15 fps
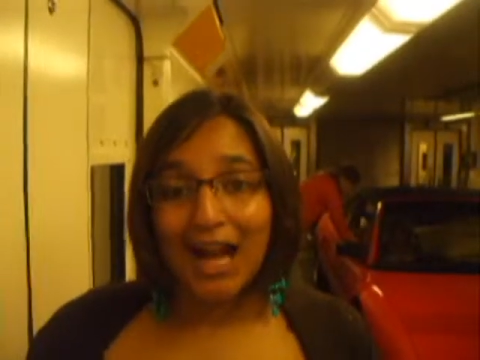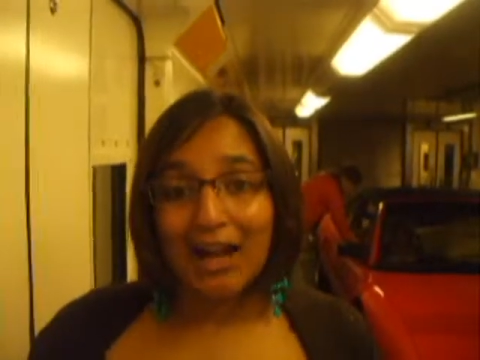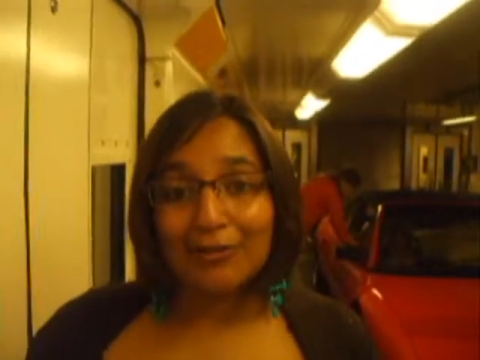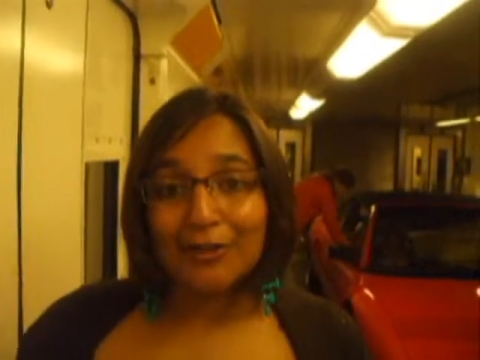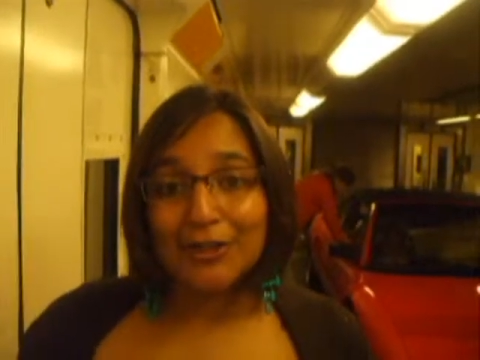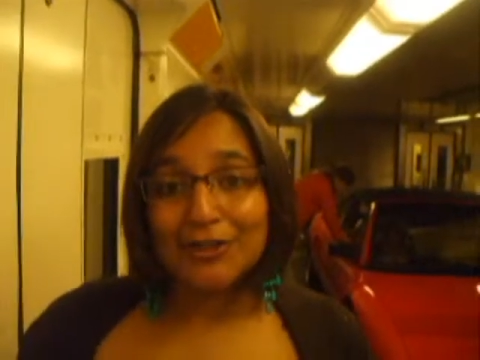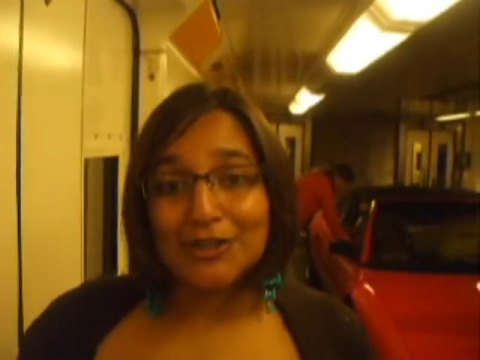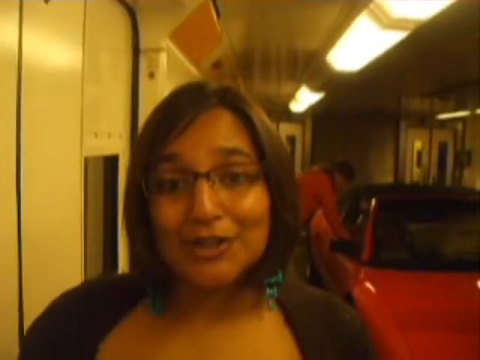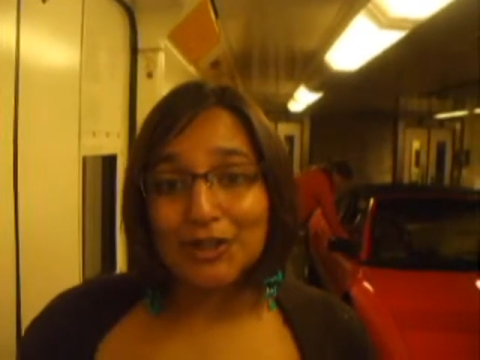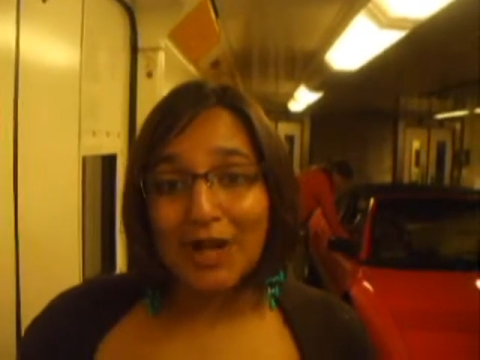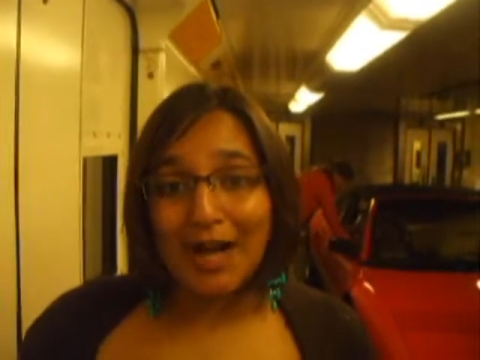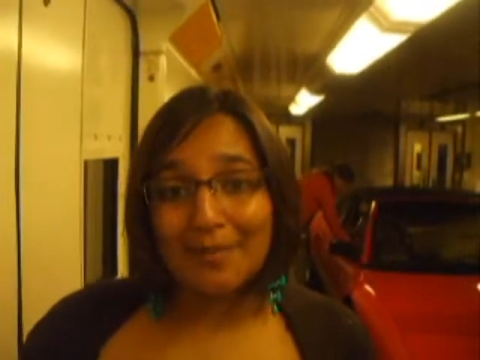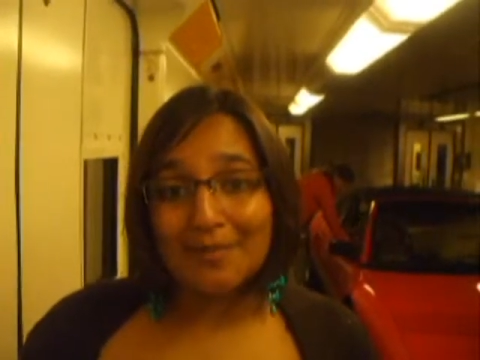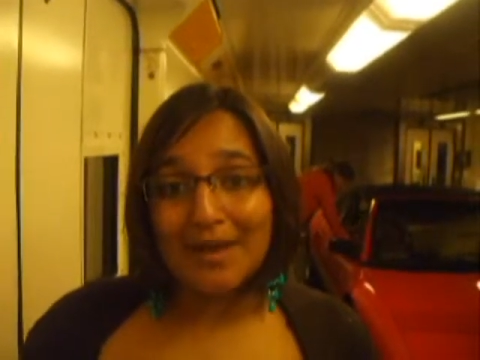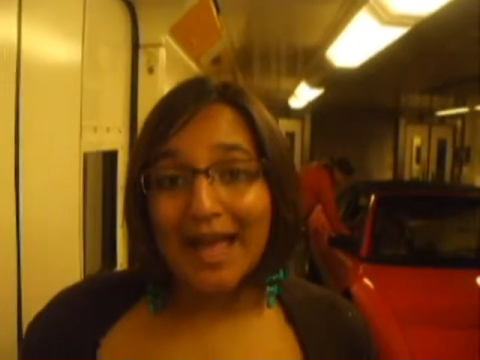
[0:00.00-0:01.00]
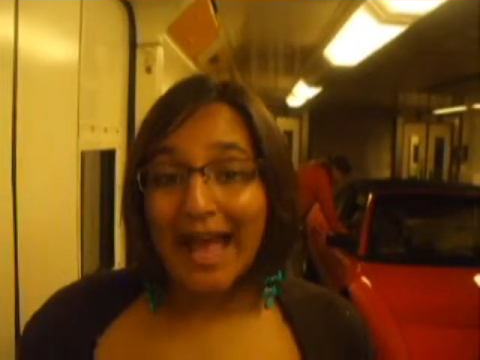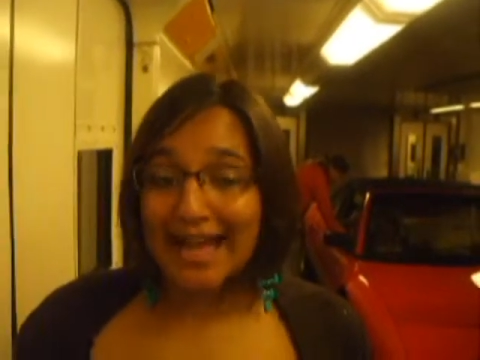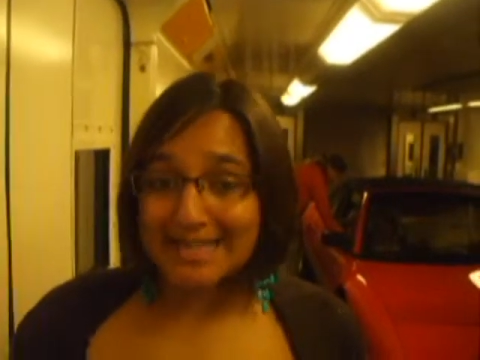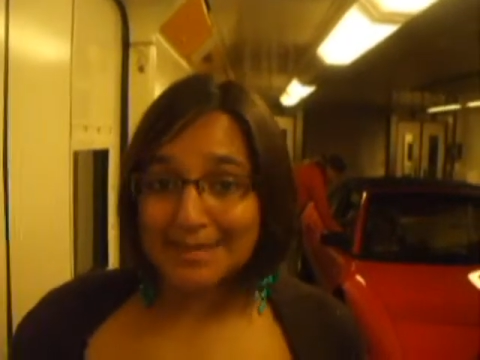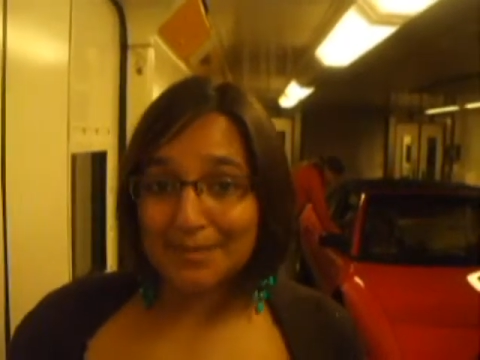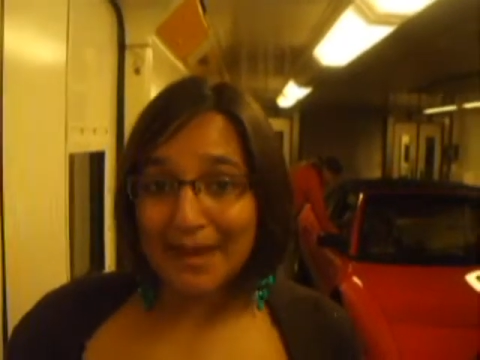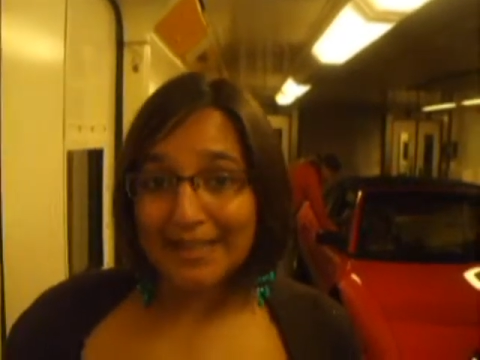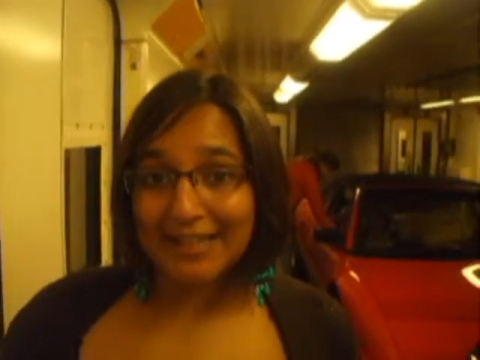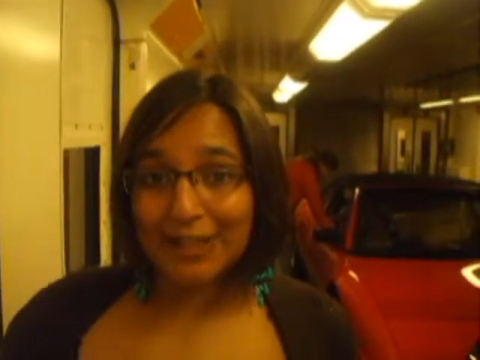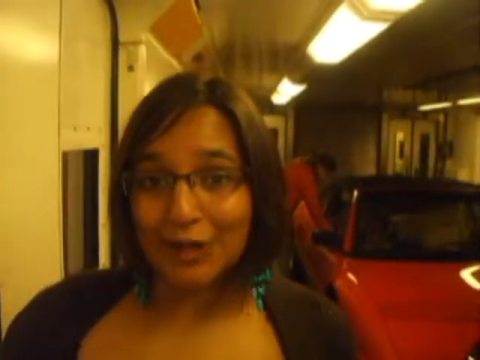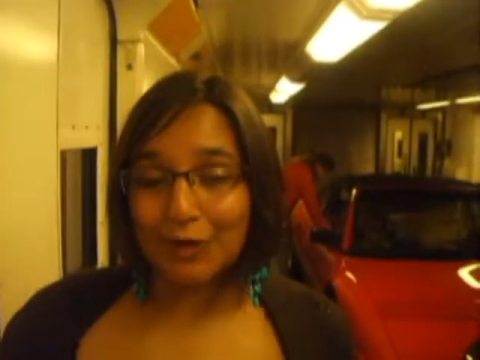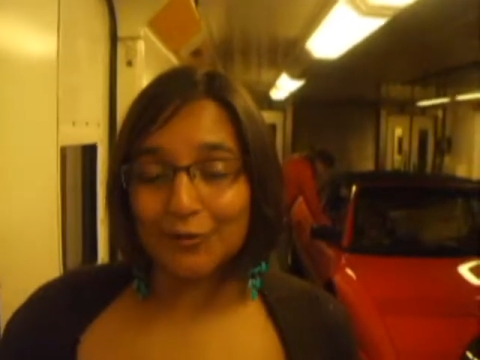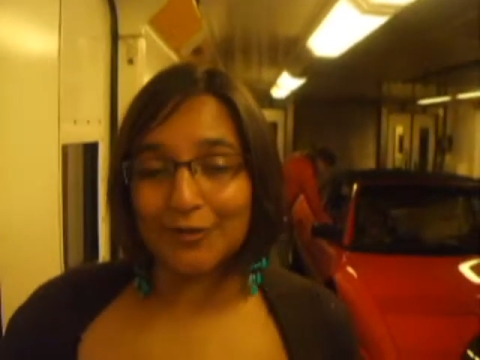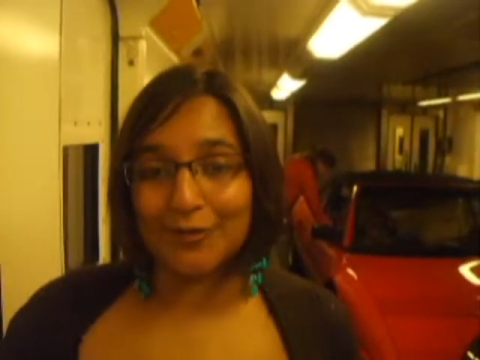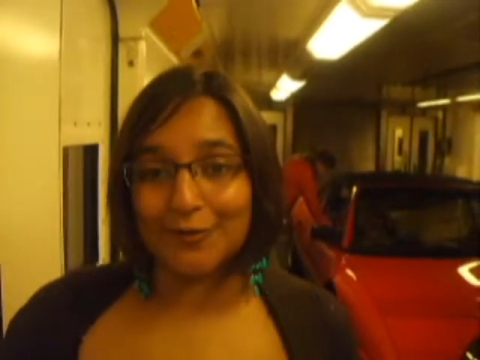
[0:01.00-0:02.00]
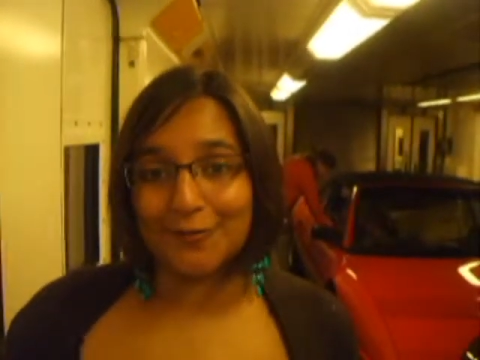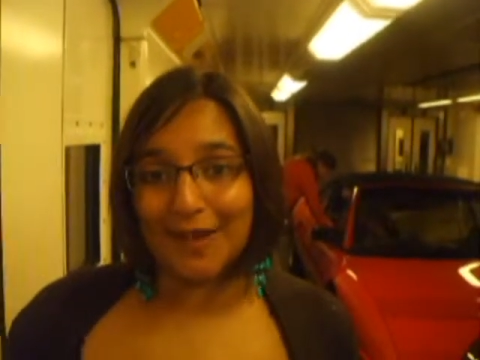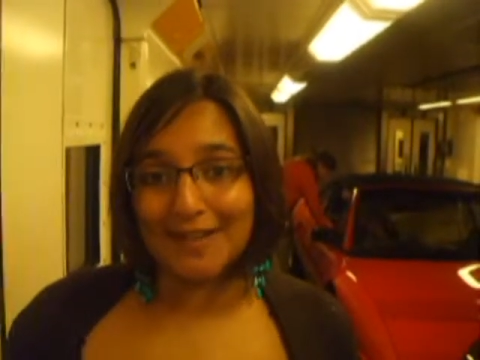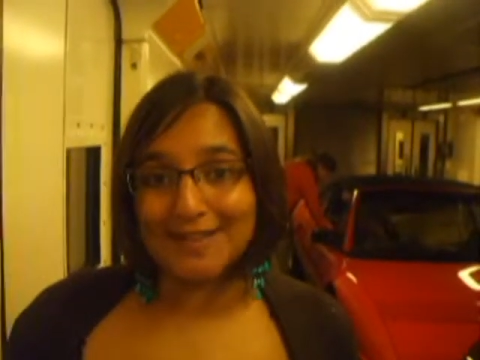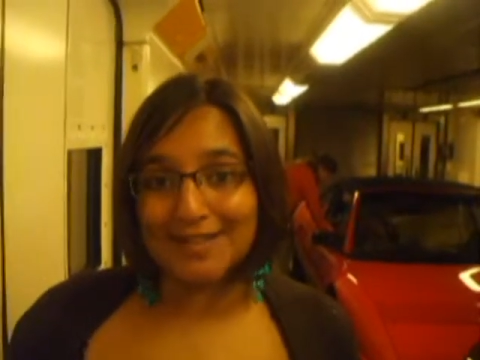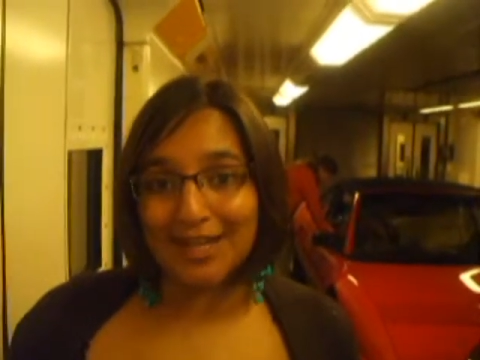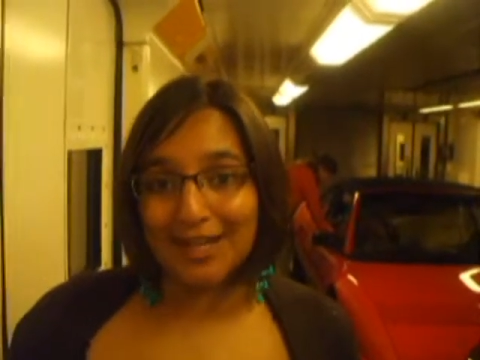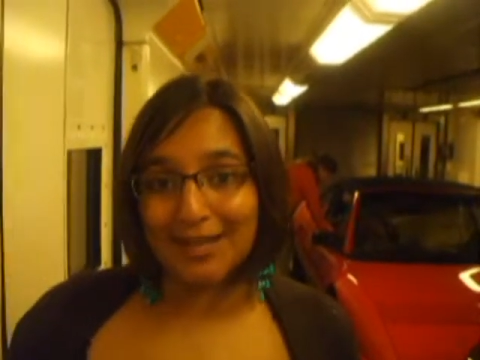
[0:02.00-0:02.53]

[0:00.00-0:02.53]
I rode a tram and a pedalo for the first